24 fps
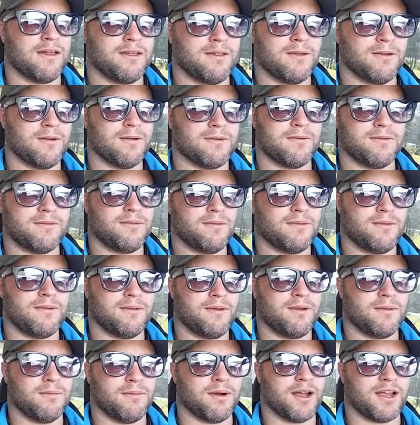your
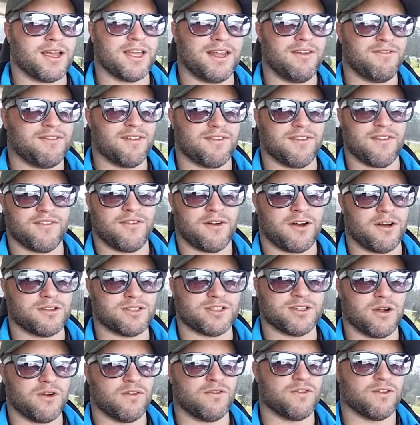bucket, even if it
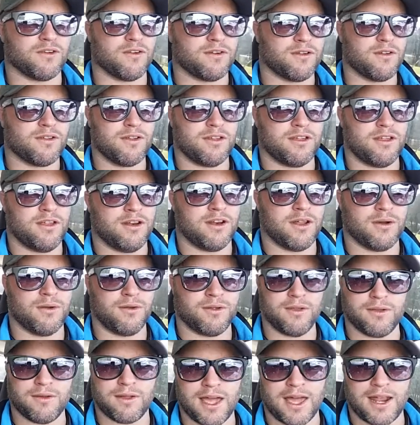falls over, you know,
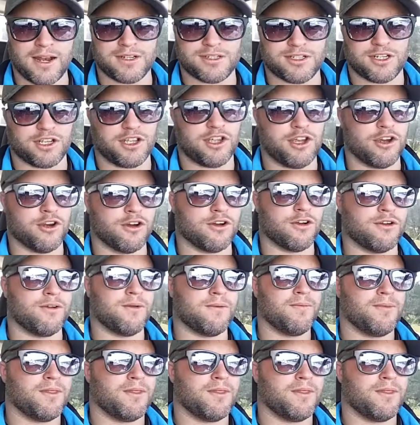you got it secured.